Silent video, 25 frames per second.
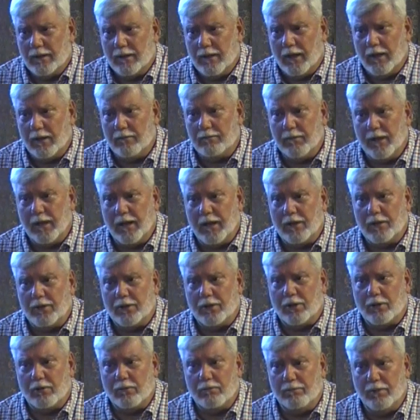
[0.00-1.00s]
it means
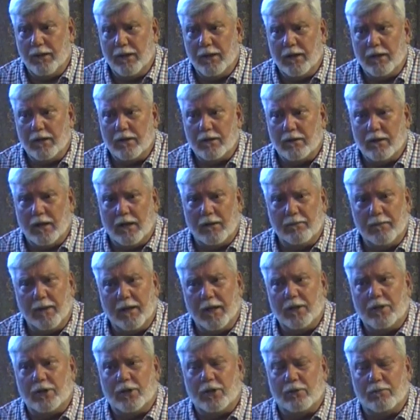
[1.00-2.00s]
to be, it
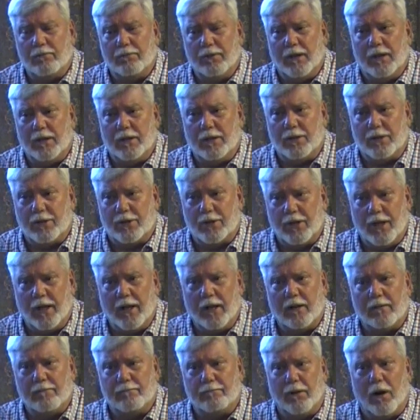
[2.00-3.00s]
means to be
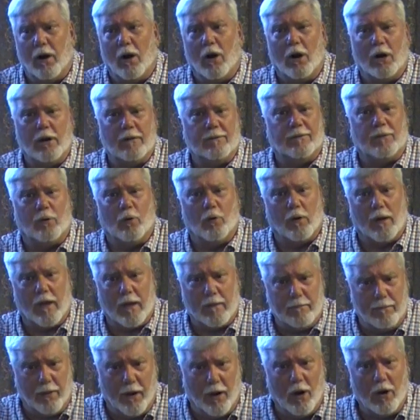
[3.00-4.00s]
set apart for
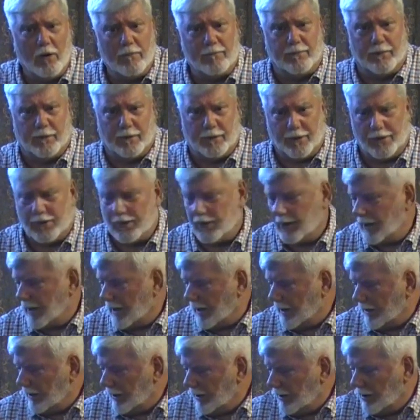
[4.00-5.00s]
a purpose.
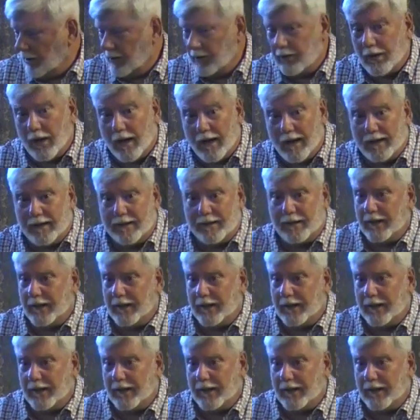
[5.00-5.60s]
Now here God